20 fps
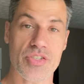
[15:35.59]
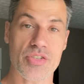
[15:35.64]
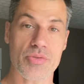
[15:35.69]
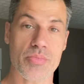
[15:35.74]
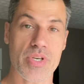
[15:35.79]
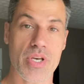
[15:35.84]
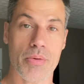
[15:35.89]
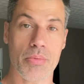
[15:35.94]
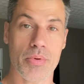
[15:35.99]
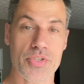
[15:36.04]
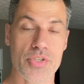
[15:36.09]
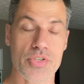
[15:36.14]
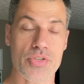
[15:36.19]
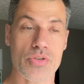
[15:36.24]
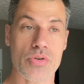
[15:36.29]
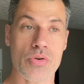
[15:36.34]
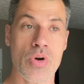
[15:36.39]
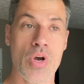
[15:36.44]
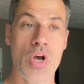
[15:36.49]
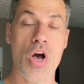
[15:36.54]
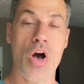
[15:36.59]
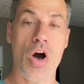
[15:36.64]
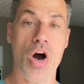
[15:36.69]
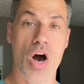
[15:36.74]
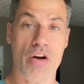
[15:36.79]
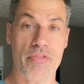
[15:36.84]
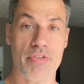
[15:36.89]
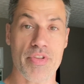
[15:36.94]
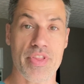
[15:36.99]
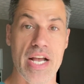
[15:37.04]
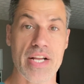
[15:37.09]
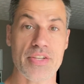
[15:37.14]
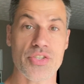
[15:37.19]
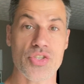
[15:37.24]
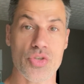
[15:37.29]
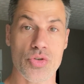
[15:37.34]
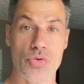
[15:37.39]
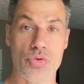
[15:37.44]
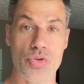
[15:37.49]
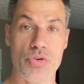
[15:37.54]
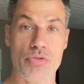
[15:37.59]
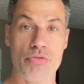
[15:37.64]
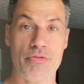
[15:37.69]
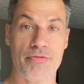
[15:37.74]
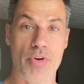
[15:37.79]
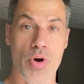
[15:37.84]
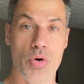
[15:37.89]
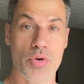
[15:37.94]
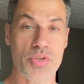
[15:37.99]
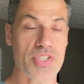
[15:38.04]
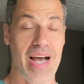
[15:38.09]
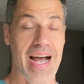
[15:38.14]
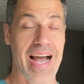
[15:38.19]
to be able to offer that to you folks.